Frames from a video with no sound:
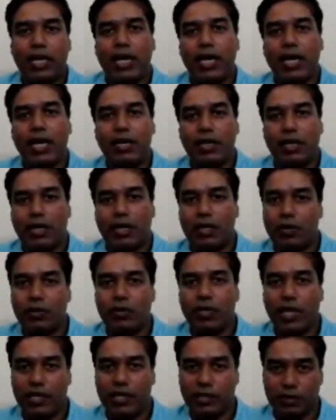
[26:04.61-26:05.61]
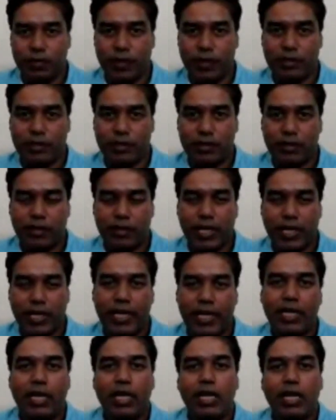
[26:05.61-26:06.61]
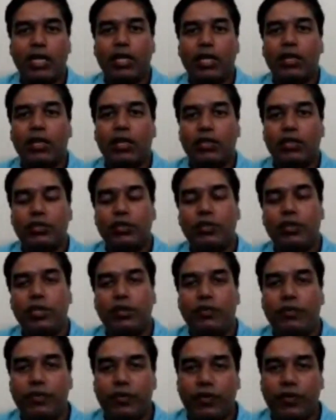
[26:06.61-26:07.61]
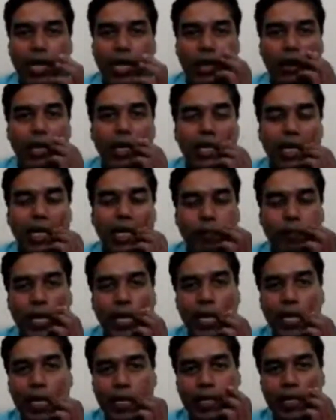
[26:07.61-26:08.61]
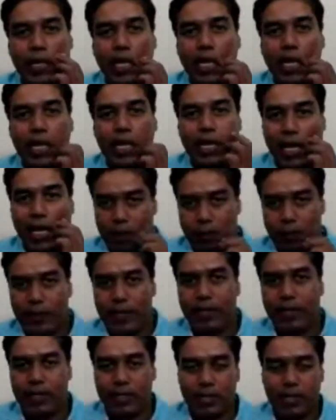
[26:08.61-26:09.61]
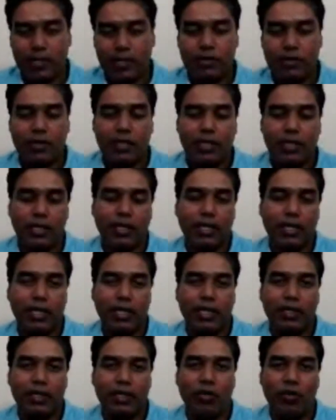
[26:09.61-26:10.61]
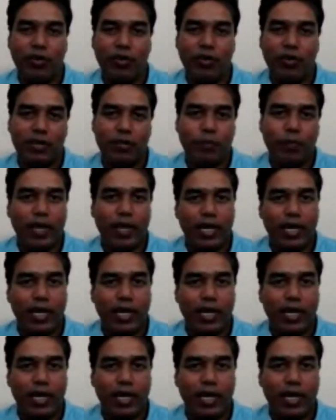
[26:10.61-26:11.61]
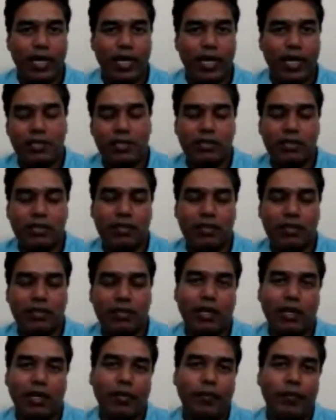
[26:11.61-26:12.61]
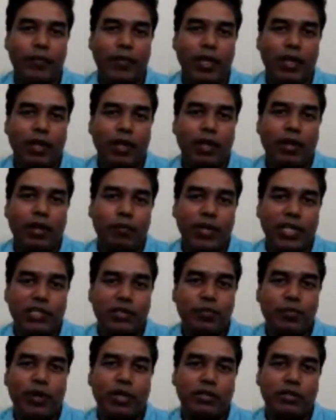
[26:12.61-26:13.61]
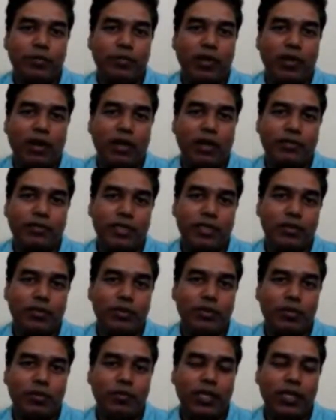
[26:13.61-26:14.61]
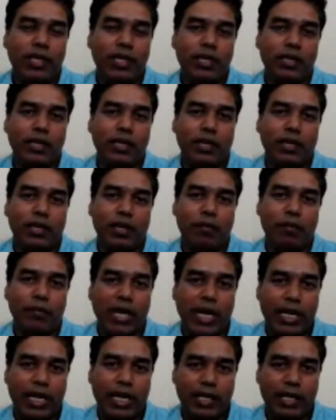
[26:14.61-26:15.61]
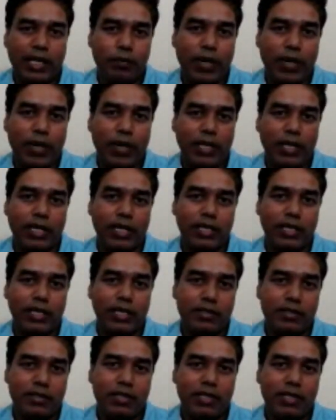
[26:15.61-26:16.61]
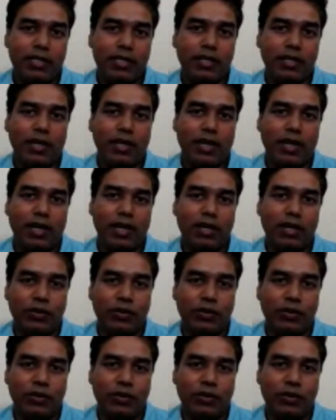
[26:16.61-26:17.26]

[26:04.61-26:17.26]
So if you cannot apply dye penetrant testing in the overhead part, the next best possible option could be magnetic particle testing using this magnetic slurry,